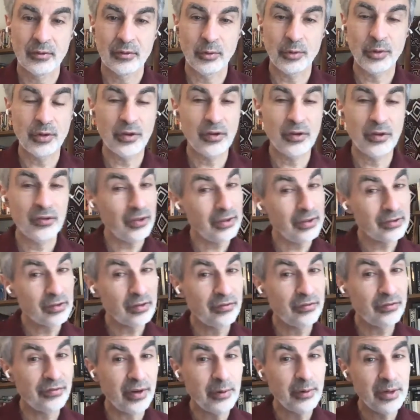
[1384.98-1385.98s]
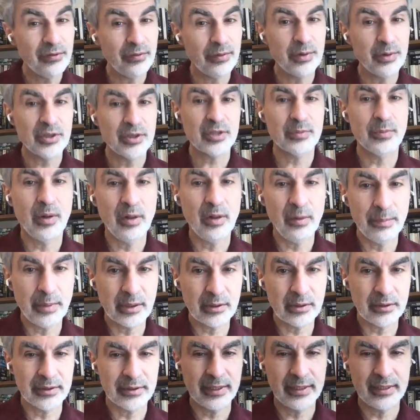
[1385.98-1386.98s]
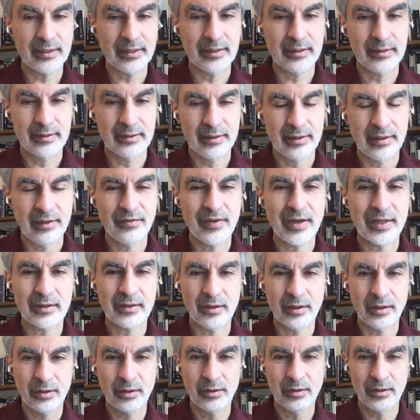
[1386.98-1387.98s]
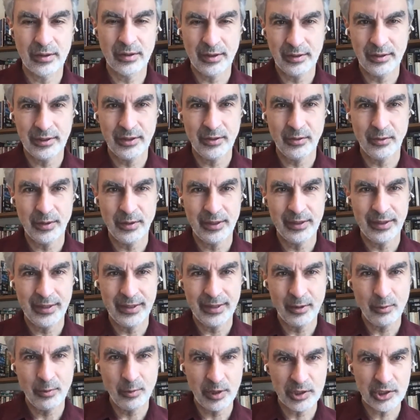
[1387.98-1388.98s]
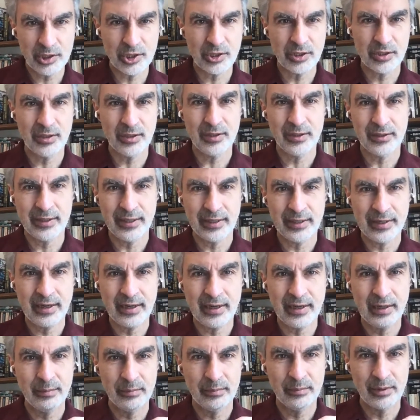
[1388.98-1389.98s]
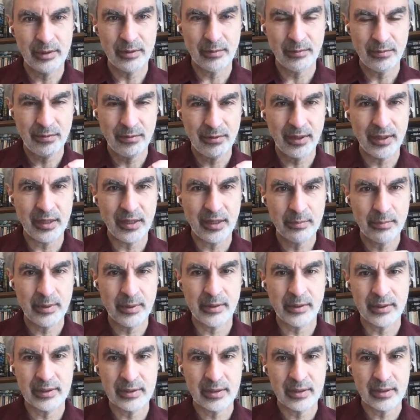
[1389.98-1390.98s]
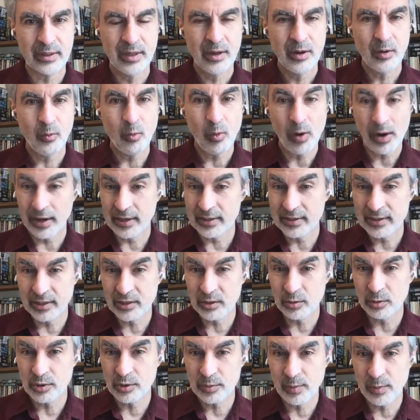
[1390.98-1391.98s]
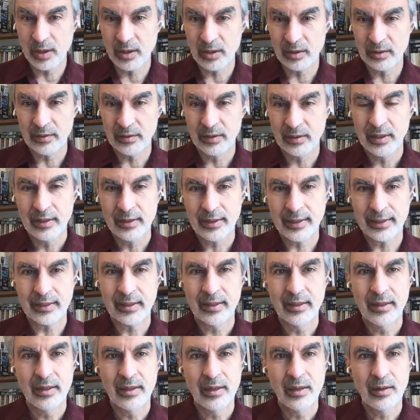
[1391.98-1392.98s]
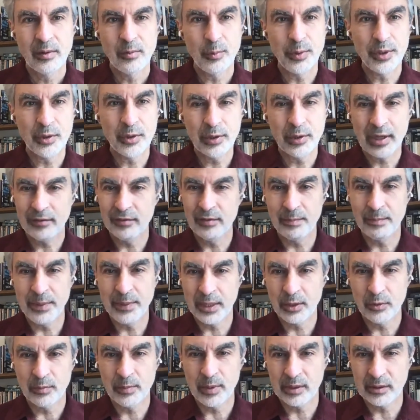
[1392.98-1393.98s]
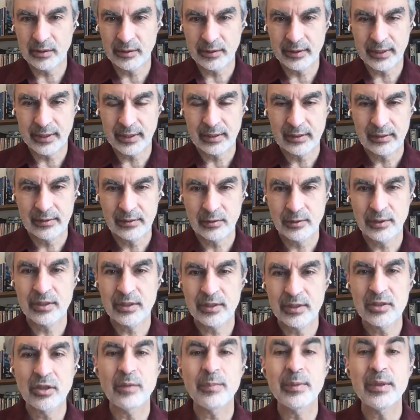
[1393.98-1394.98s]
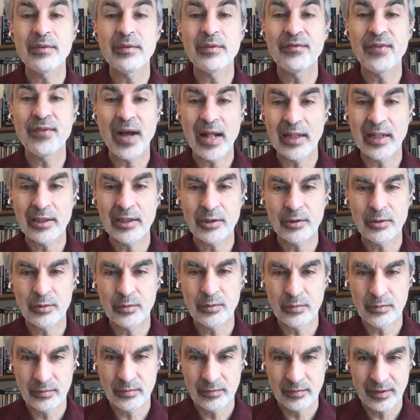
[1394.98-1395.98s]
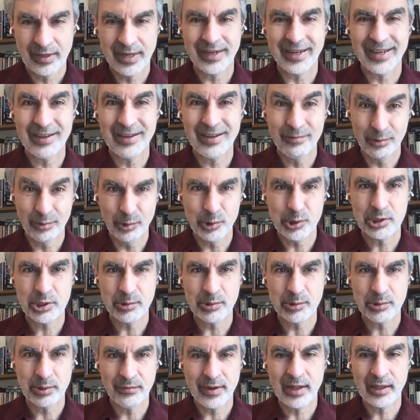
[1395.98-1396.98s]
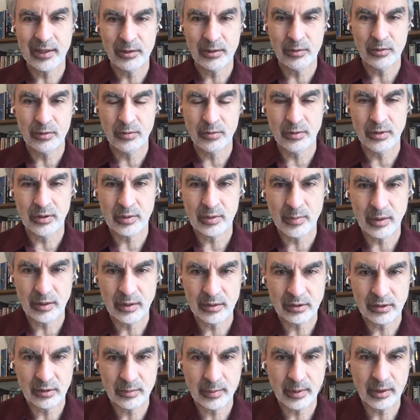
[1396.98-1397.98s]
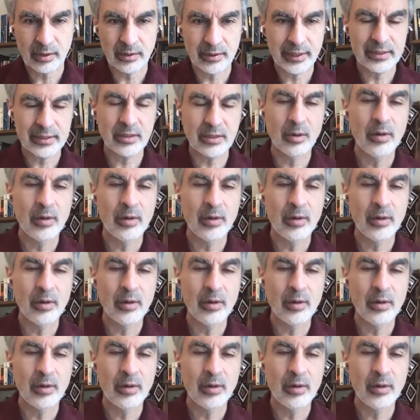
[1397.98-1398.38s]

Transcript: So you can see it's a very, very small bottleneck. In fact, you know, a question that I'm, you know, thinking about is, why is it so small? Like we could have a bigger bottleneck. So there's going to be value, like evolutionary value, to the smallest of the bottleneck.